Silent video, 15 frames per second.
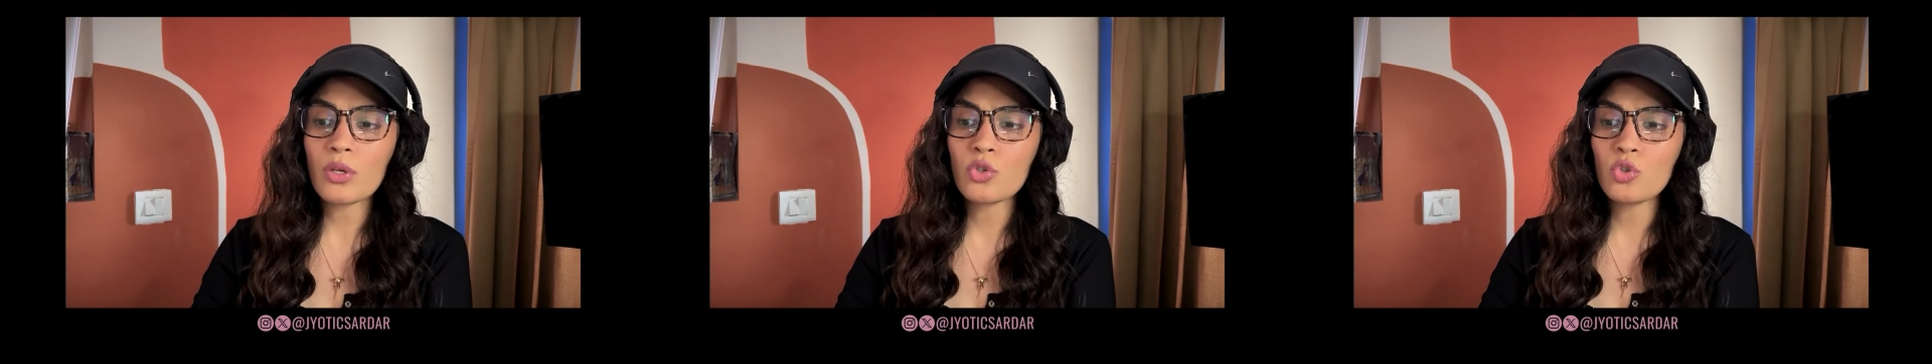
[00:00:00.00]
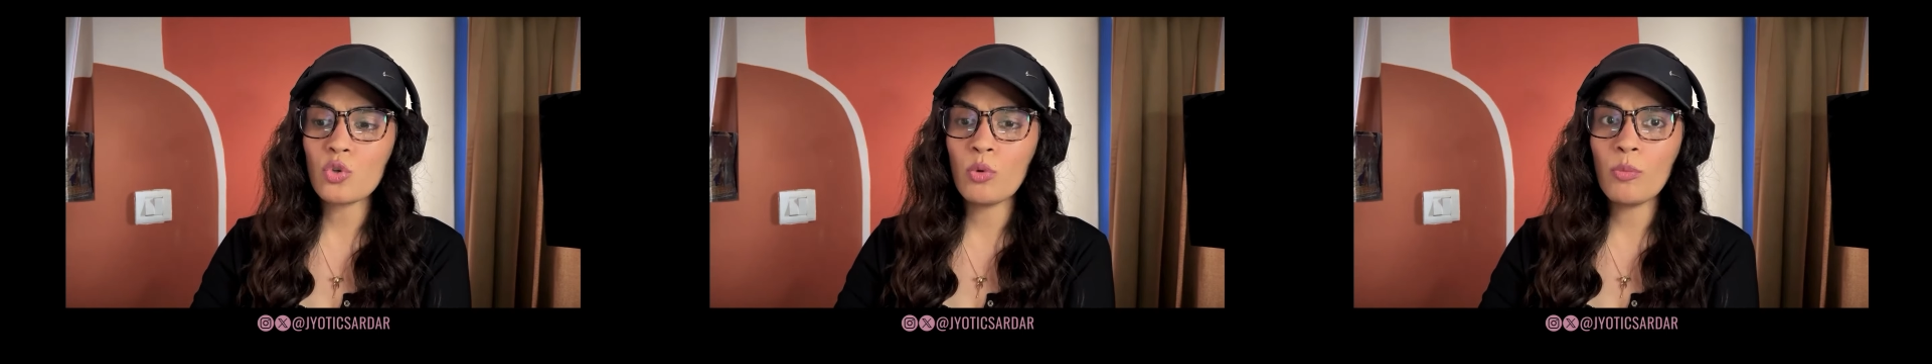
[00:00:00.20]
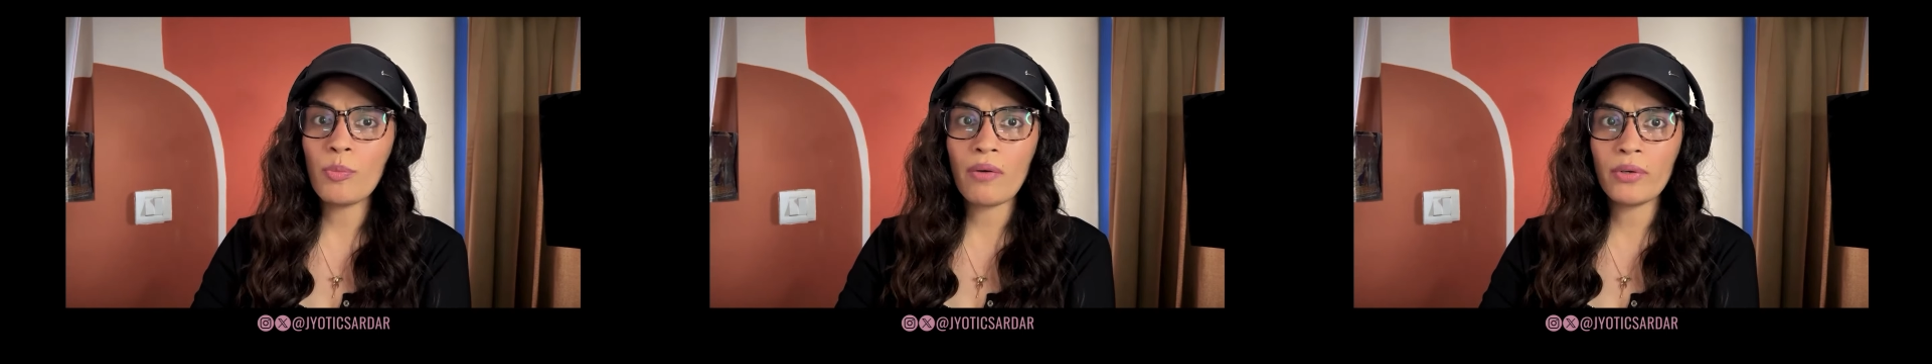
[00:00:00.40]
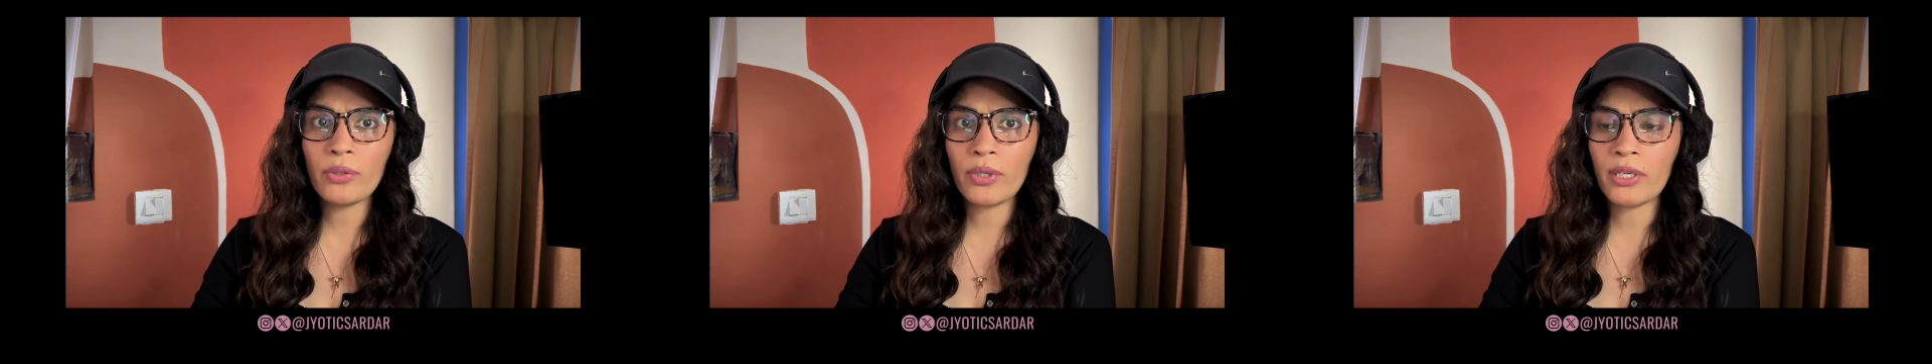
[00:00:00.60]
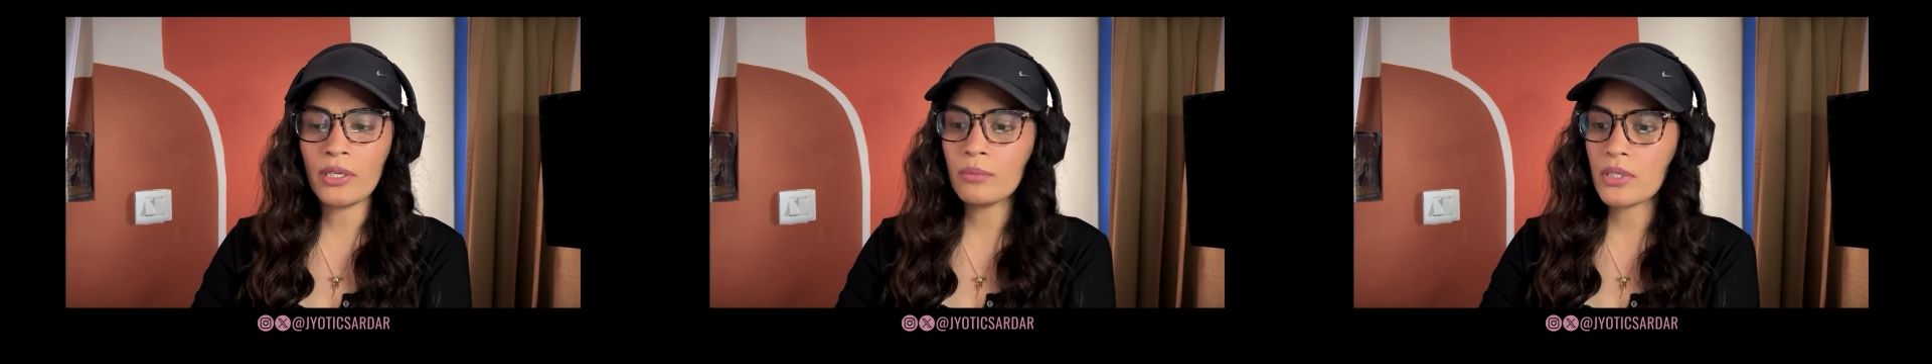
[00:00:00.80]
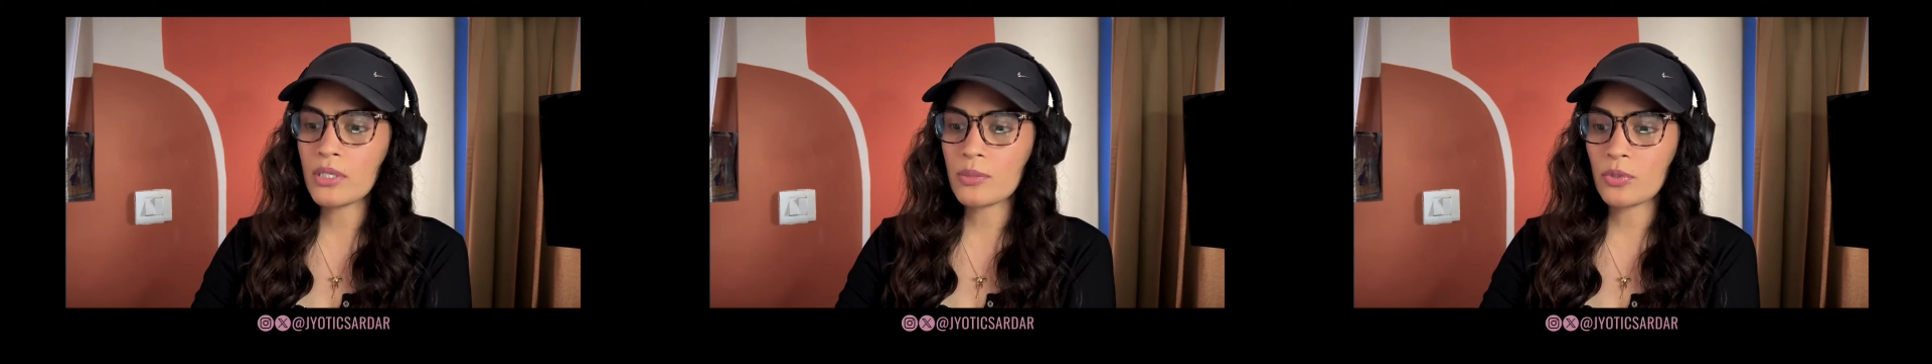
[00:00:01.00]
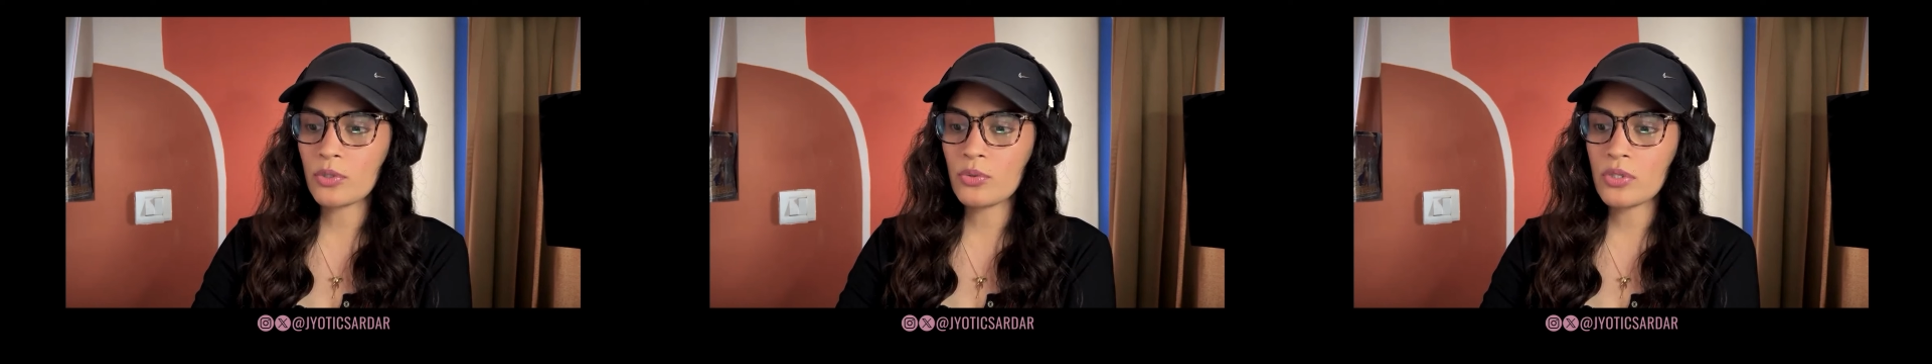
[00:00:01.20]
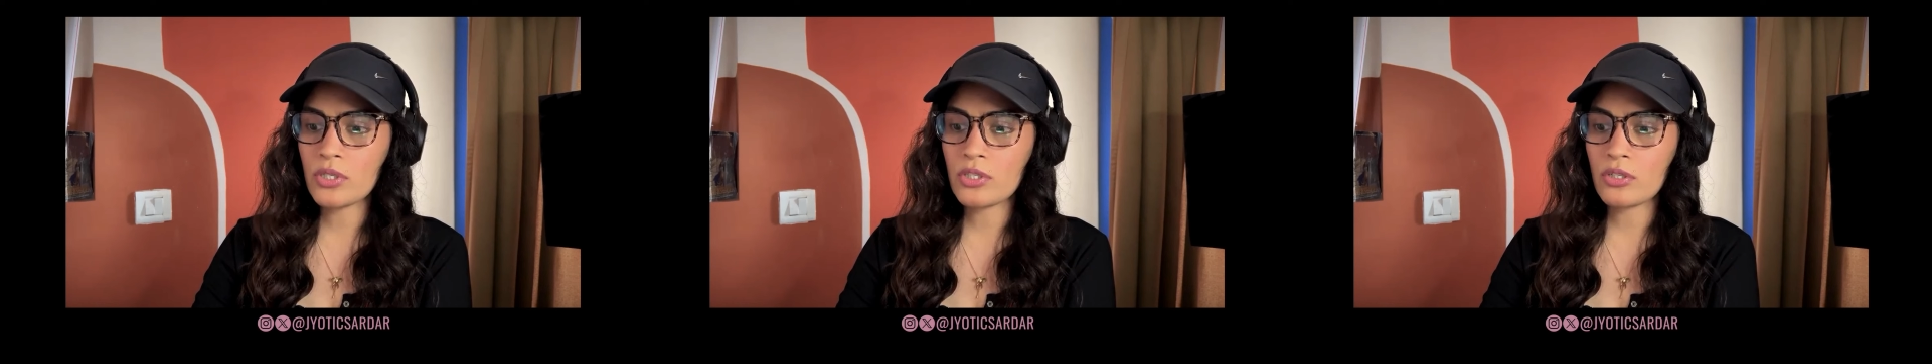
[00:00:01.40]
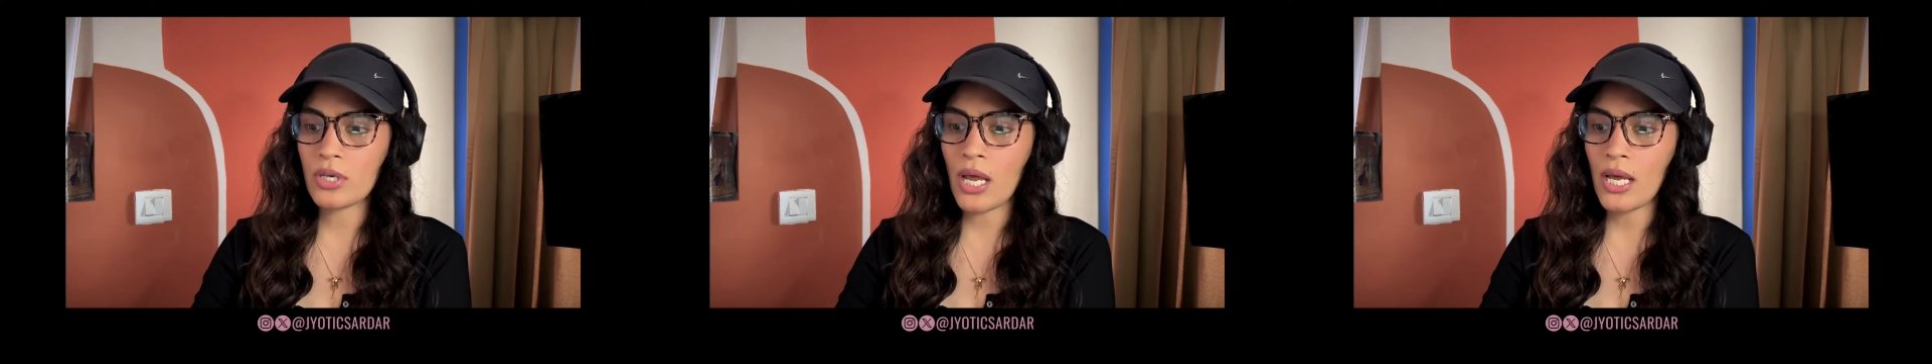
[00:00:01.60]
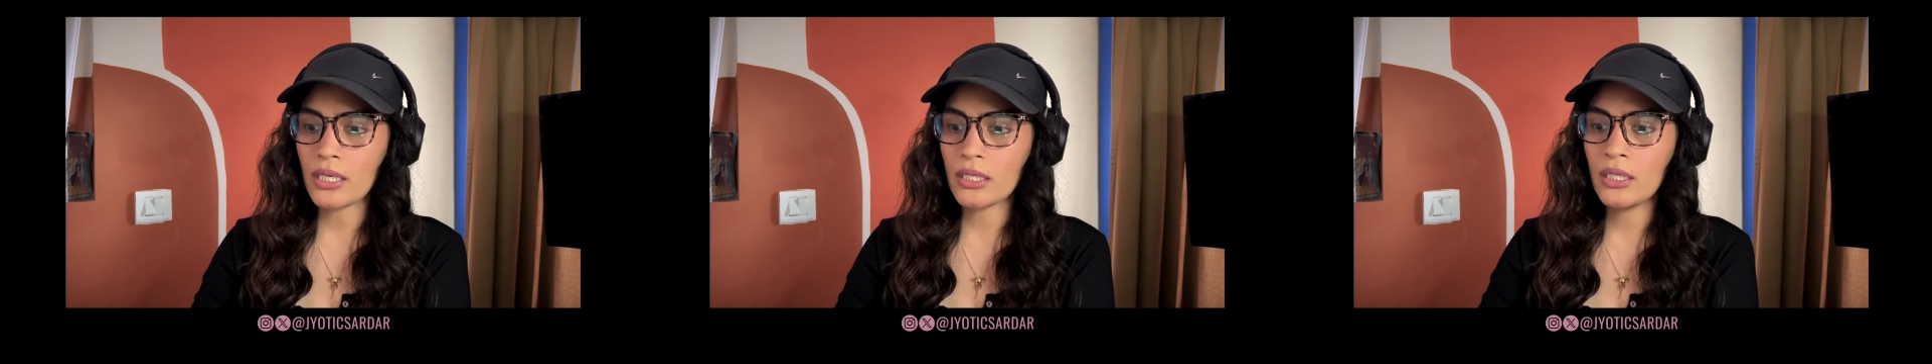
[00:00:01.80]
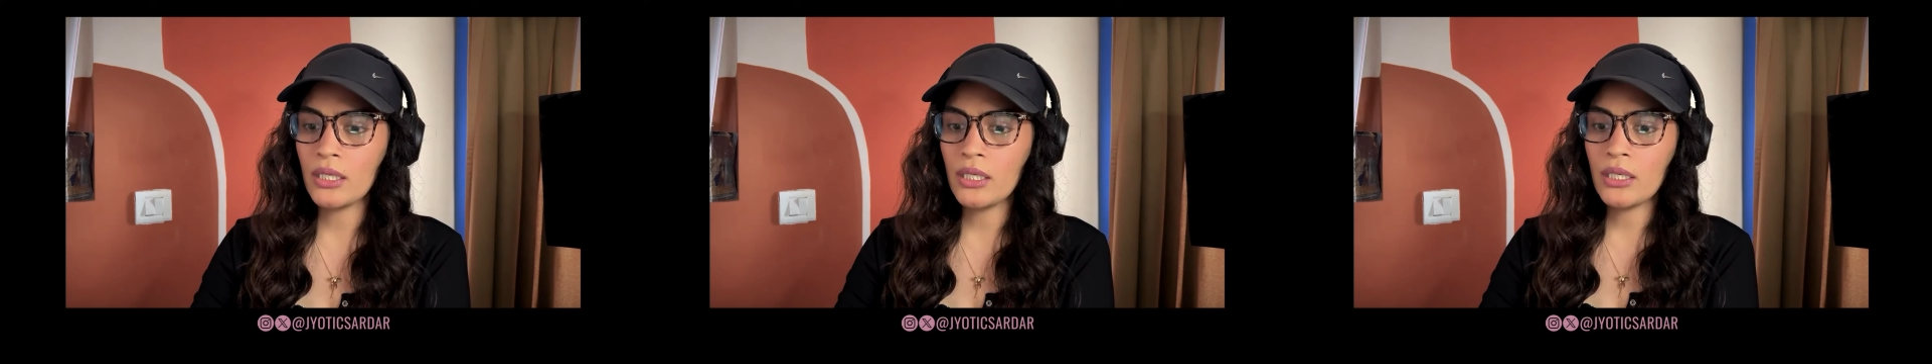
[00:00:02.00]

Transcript: So more power to him. He's produced this track.